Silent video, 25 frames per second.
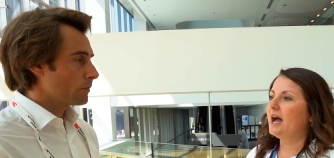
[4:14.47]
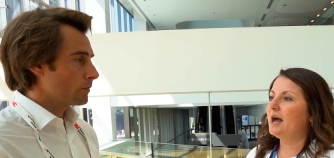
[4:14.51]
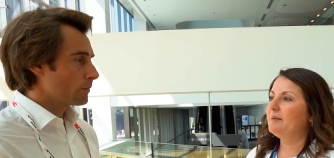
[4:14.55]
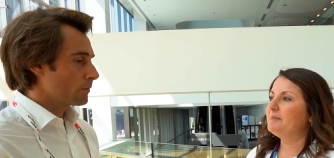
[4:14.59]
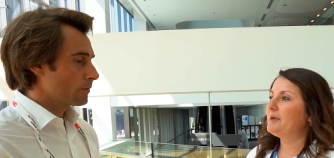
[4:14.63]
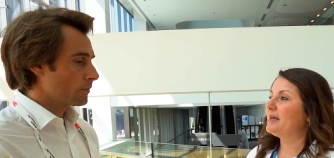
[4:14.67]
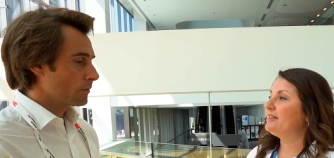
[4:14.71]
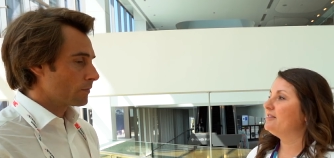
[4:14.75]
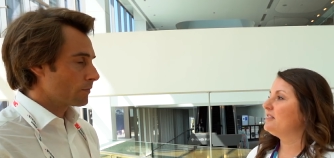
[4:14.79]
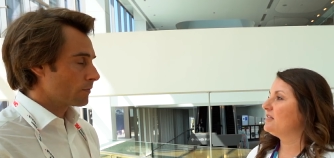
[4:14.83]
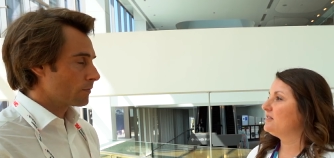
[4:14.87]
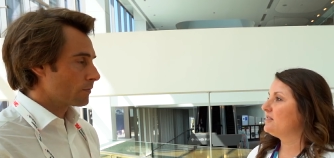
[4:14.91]

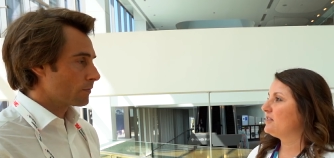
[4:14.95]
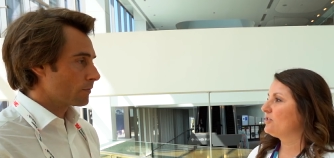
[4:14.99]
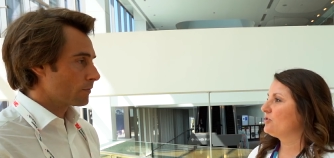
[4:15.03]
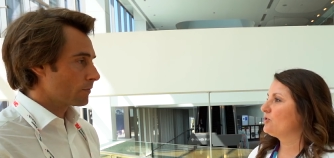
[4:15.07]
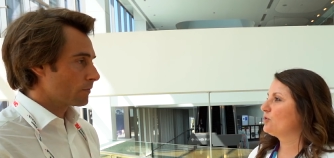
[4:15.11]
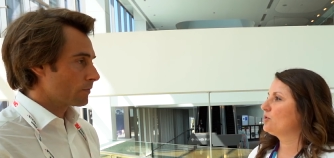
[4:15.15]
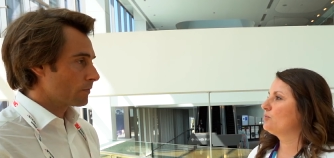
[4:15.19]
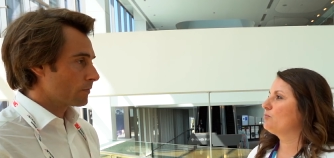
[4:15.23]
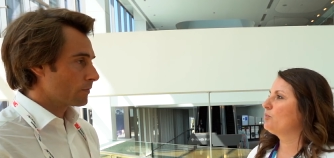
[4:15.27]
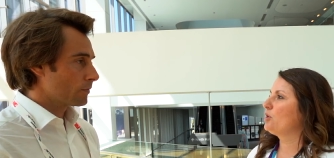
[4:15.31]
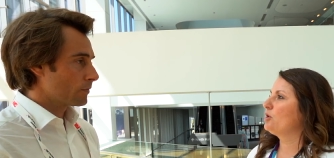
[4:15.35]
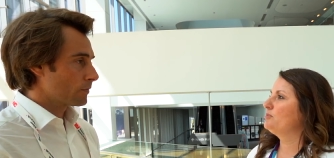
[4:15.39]
Speaker 1: Um, and then the
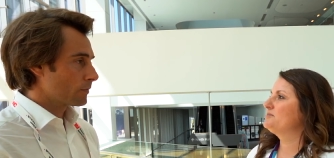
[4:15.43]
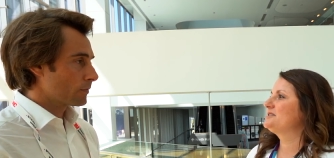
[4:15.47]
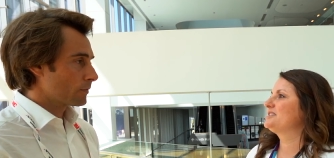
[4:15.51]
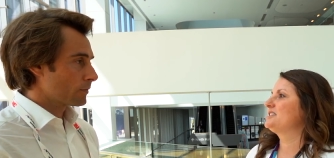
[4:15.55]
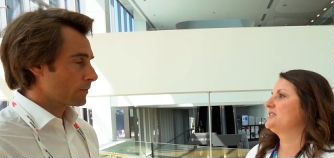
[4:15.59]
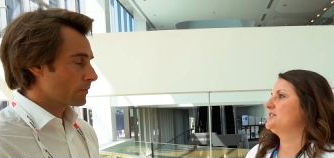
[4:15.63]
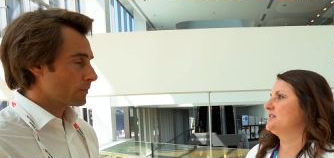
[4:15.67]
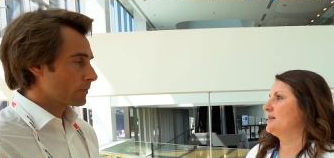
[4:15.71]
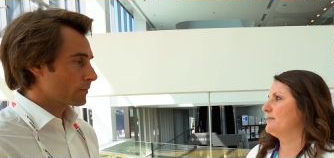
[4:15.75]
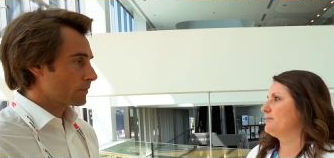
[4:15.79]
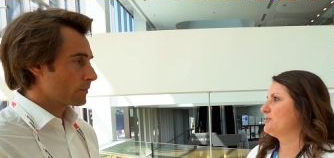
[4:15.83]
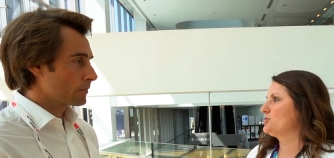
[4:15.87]
third probe
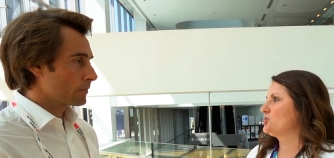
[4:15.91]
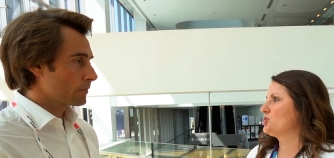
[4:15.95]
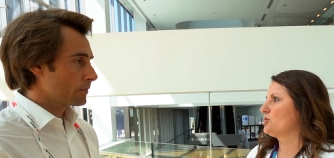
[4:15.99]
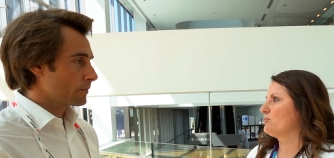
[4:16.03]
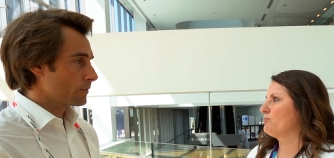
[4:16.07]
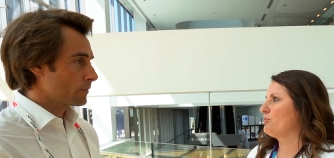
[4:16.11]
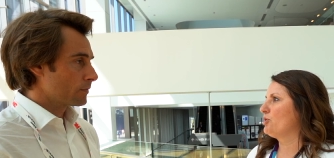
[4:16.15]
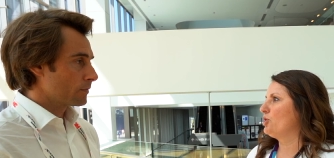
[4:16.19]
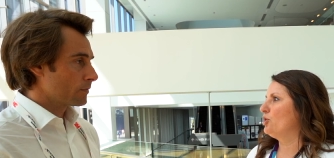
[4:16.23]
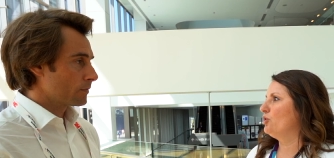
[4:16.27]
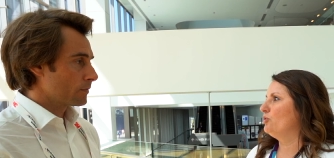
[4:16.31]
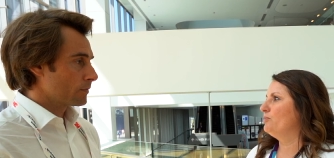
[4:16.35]
is a
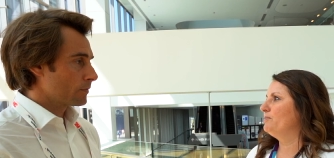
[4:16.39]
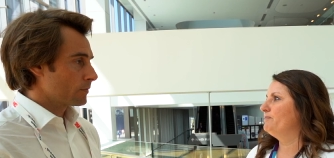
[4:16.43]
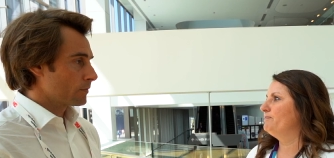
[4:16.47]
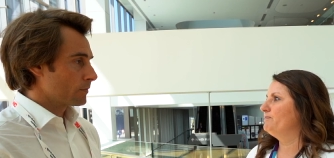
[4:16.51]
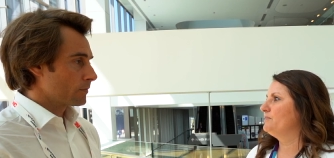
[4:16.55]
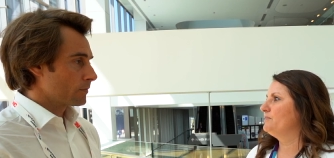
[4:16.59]
temperature probe.